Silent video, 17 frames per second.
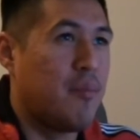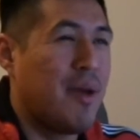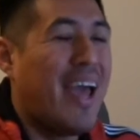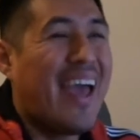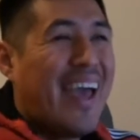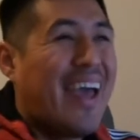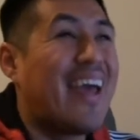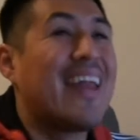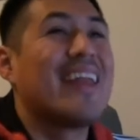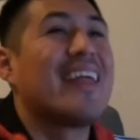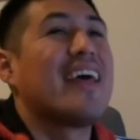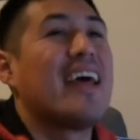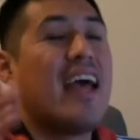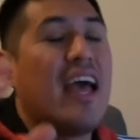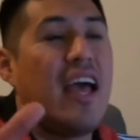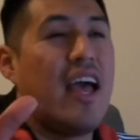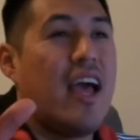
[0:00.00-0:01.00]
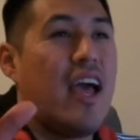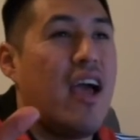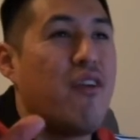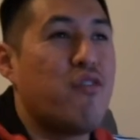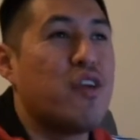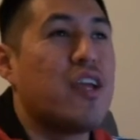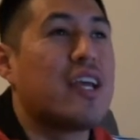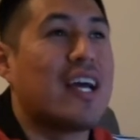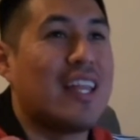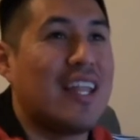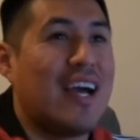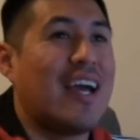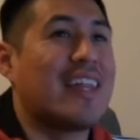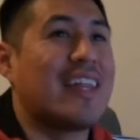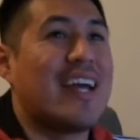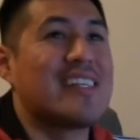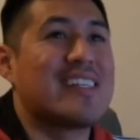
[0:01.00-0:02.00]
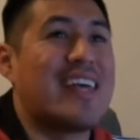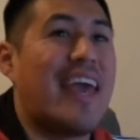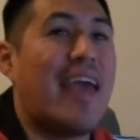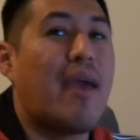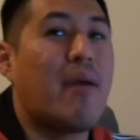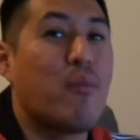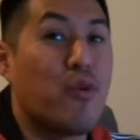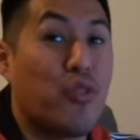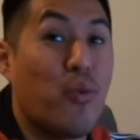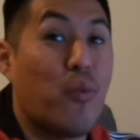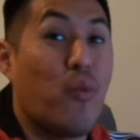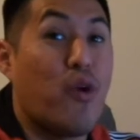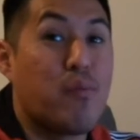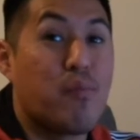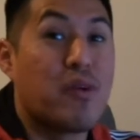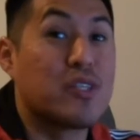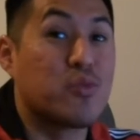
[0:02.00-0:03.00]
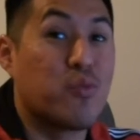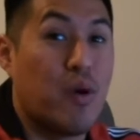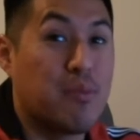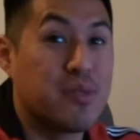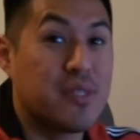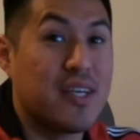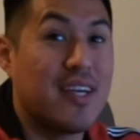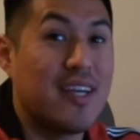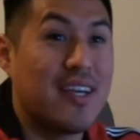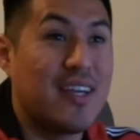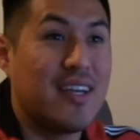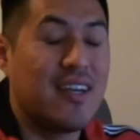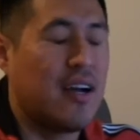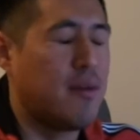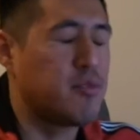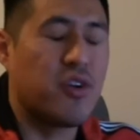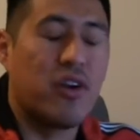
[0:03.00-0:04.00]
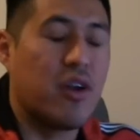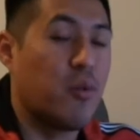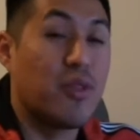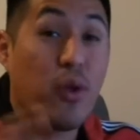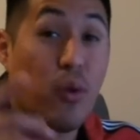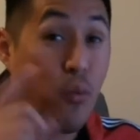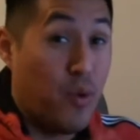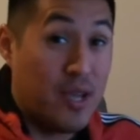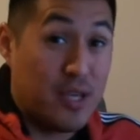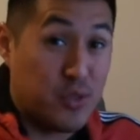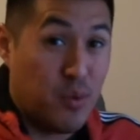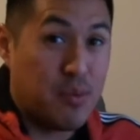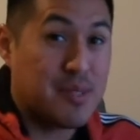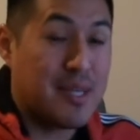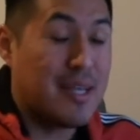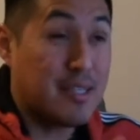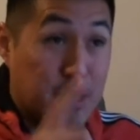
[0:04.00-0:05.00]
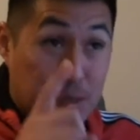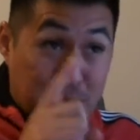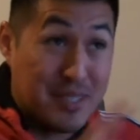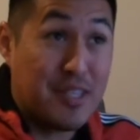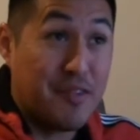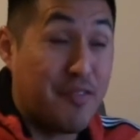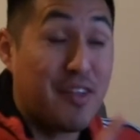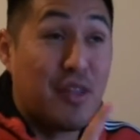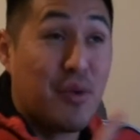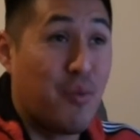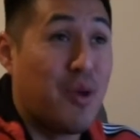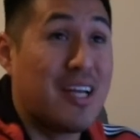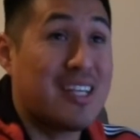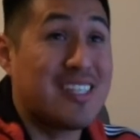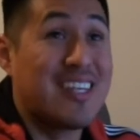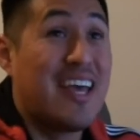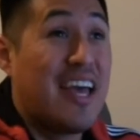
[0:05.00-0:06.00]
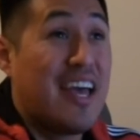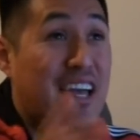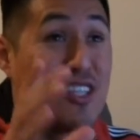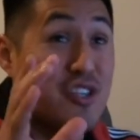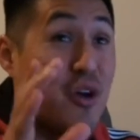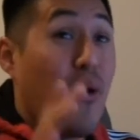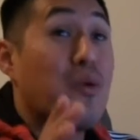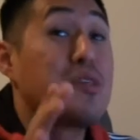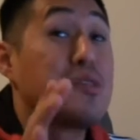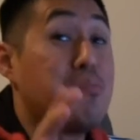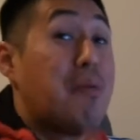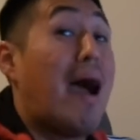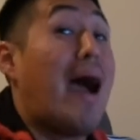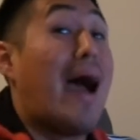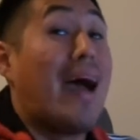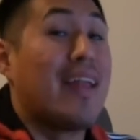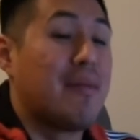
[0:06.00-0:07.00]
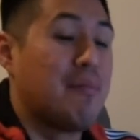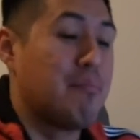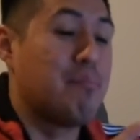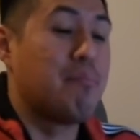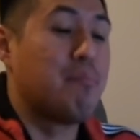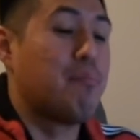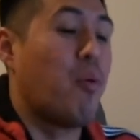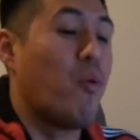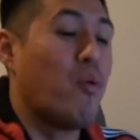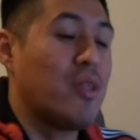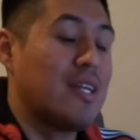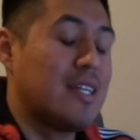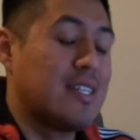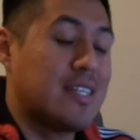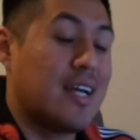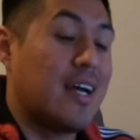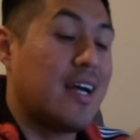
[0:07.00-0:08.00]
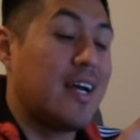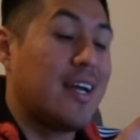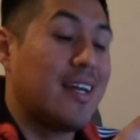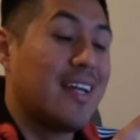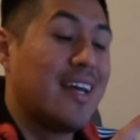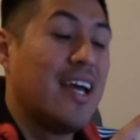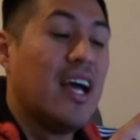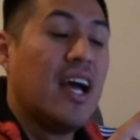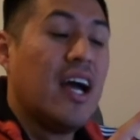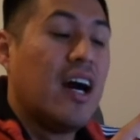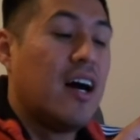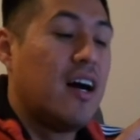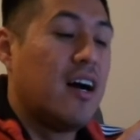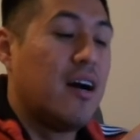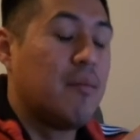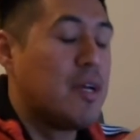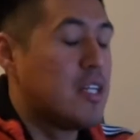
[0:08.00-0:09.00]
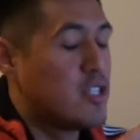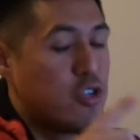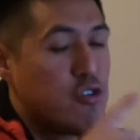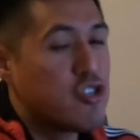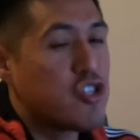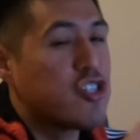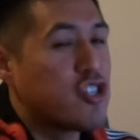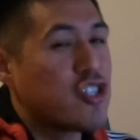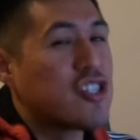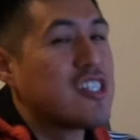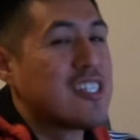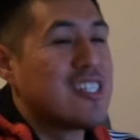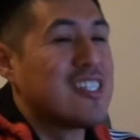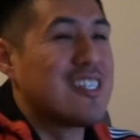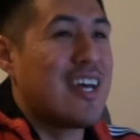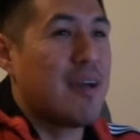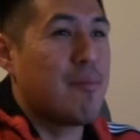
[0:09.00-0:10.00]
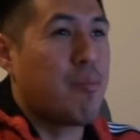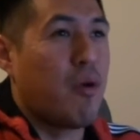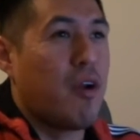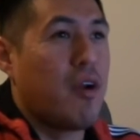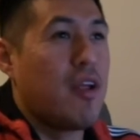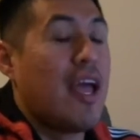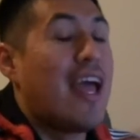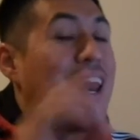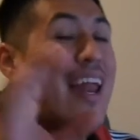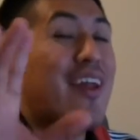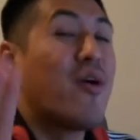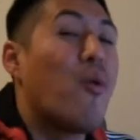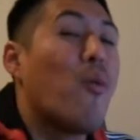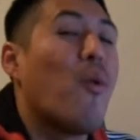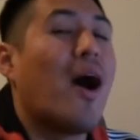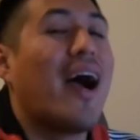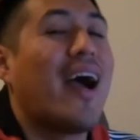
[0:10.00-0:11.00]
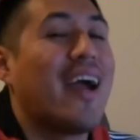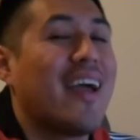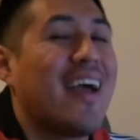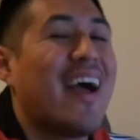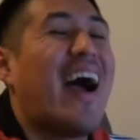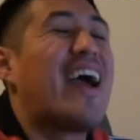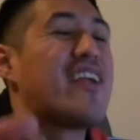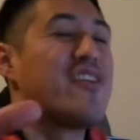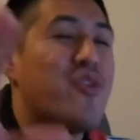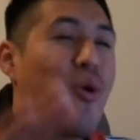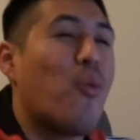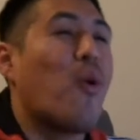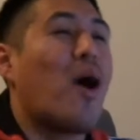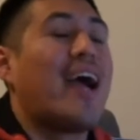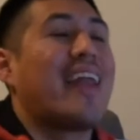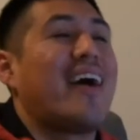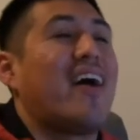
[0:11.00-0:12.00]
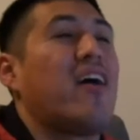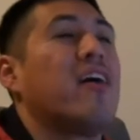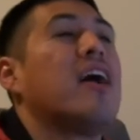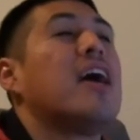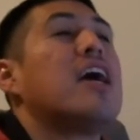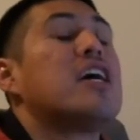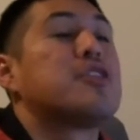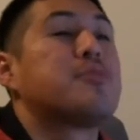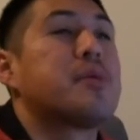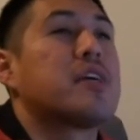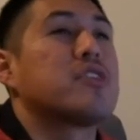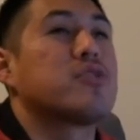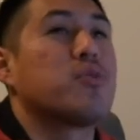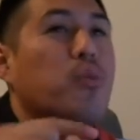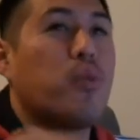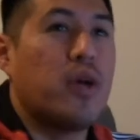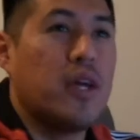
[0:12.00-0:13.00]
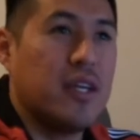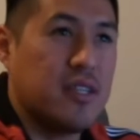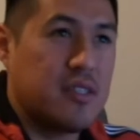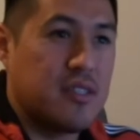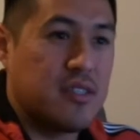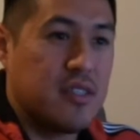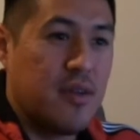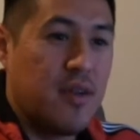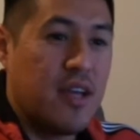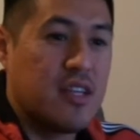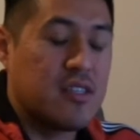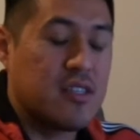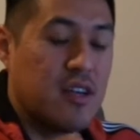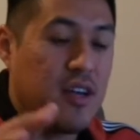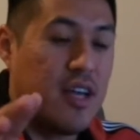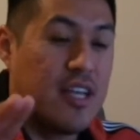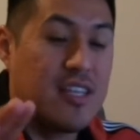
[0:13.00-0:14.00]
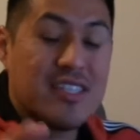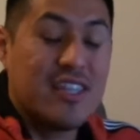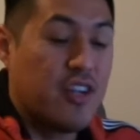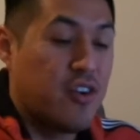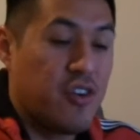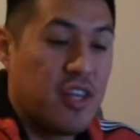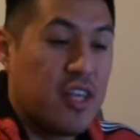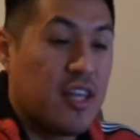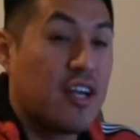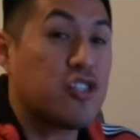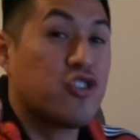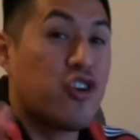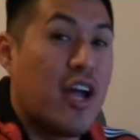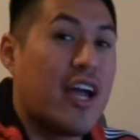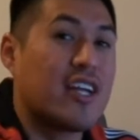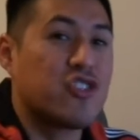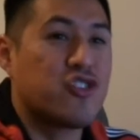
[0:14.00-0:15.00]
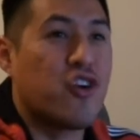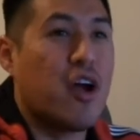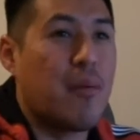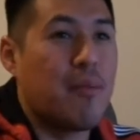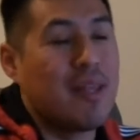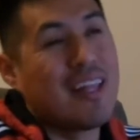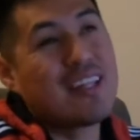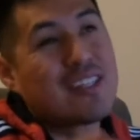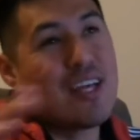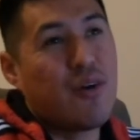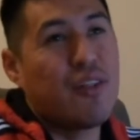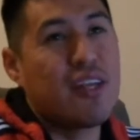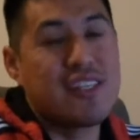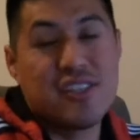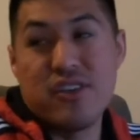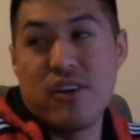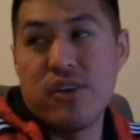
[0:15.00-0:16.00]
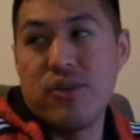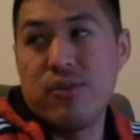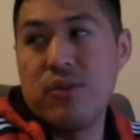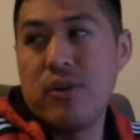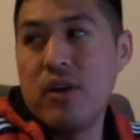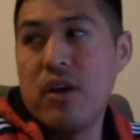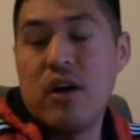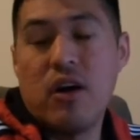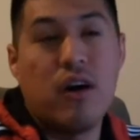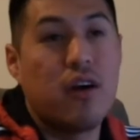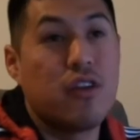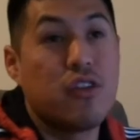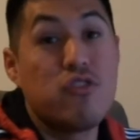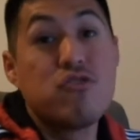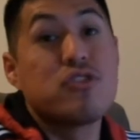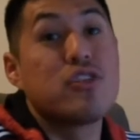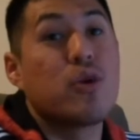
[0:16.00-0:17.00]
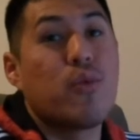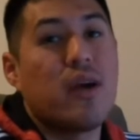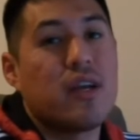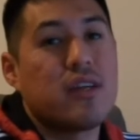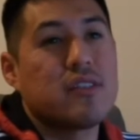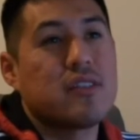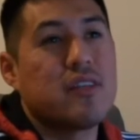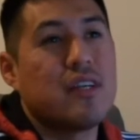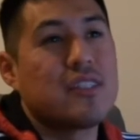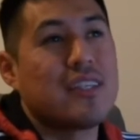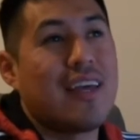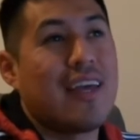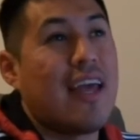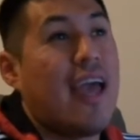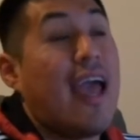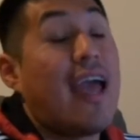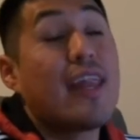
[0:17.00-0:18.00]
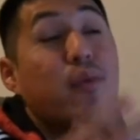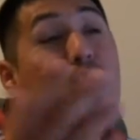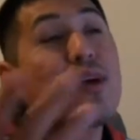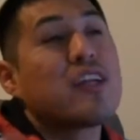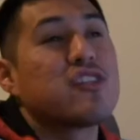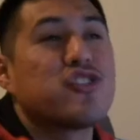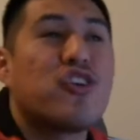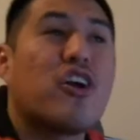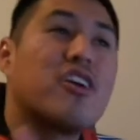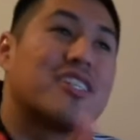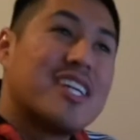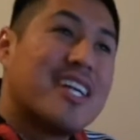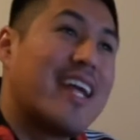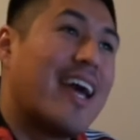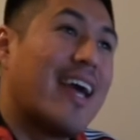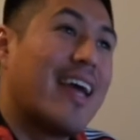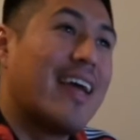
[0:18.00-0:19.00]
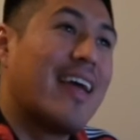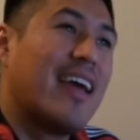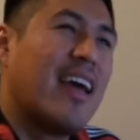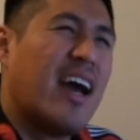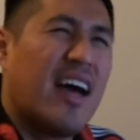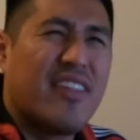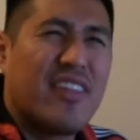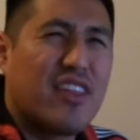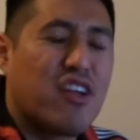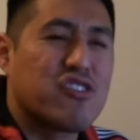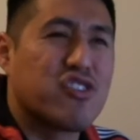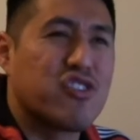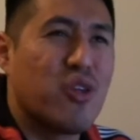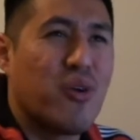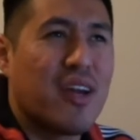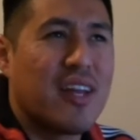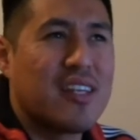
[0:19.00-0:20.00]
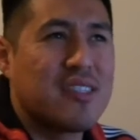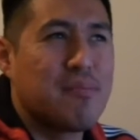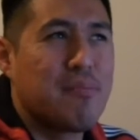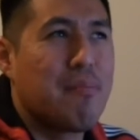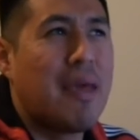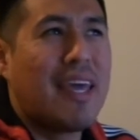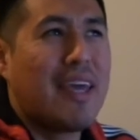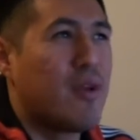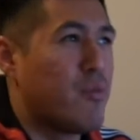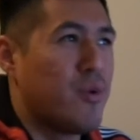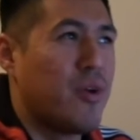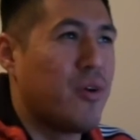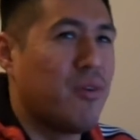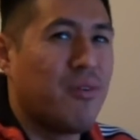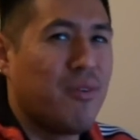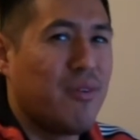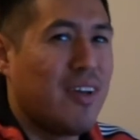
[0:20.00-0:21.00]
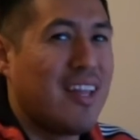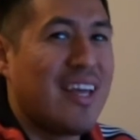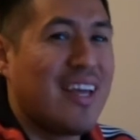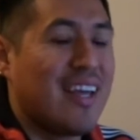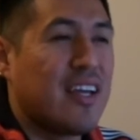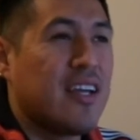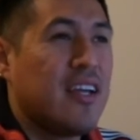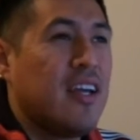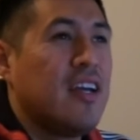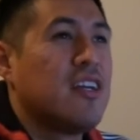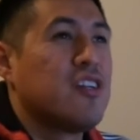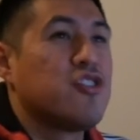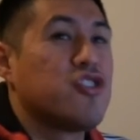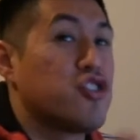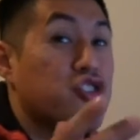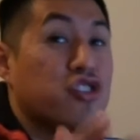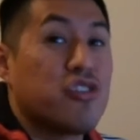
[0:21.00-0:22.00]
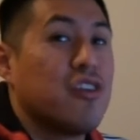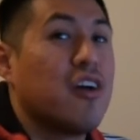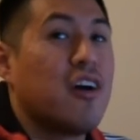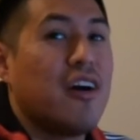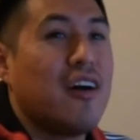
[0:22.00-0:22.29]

And every client that has came with a WordPress website, with a Wix website, specifically Wix, it's always bad. Poorly designed. It's usually just the design part. And I know why. I know why now. It's because Wix is literally a drag and drop. Like that's how they sell you on using Wix. It's like anyone can start today. I think their slogan is make it real. Like just